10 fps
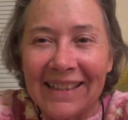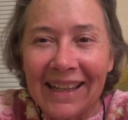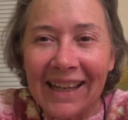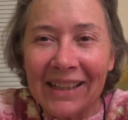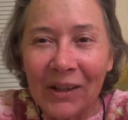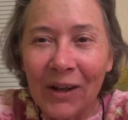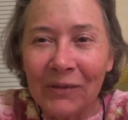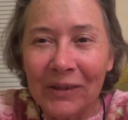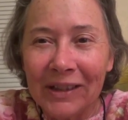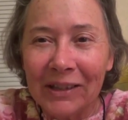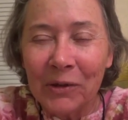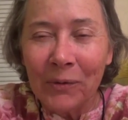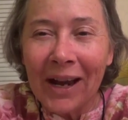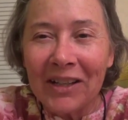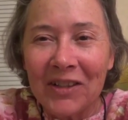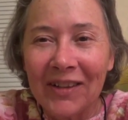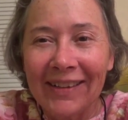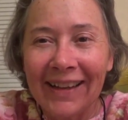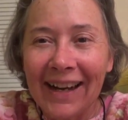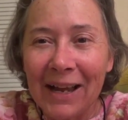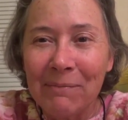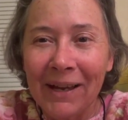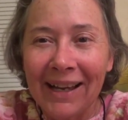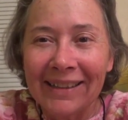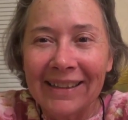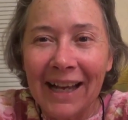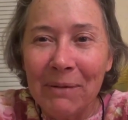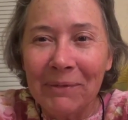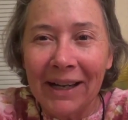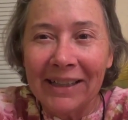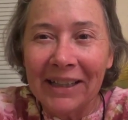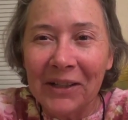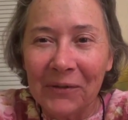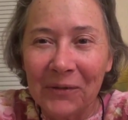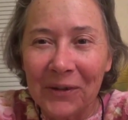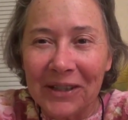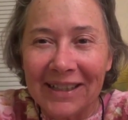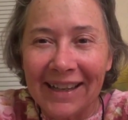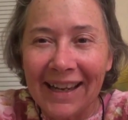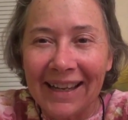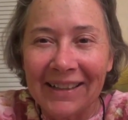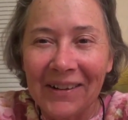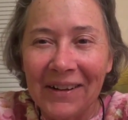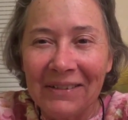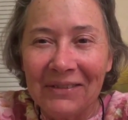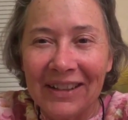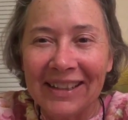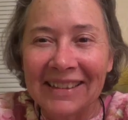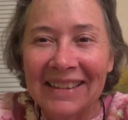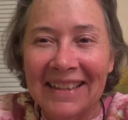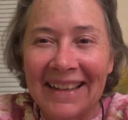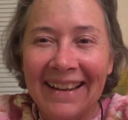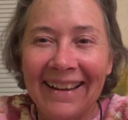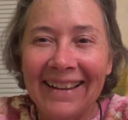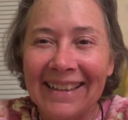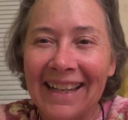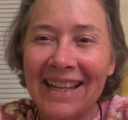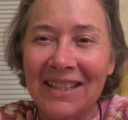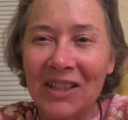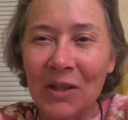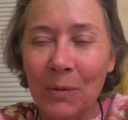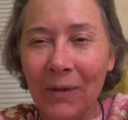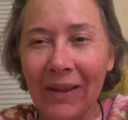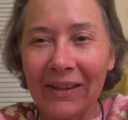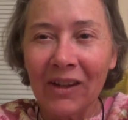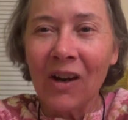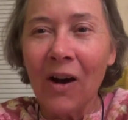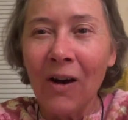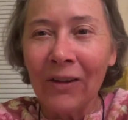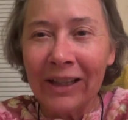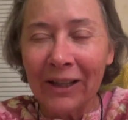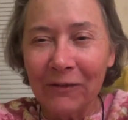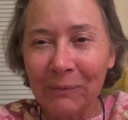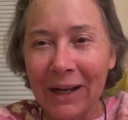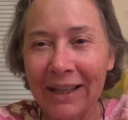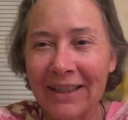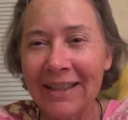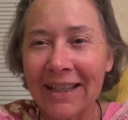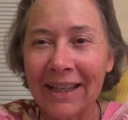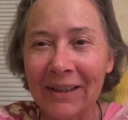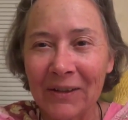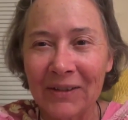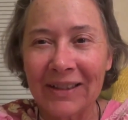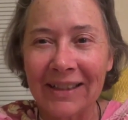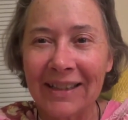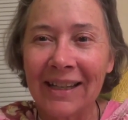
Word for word: head off in the direction that I'm not eager for it to head off in. And it has to do with like the calling of my cells.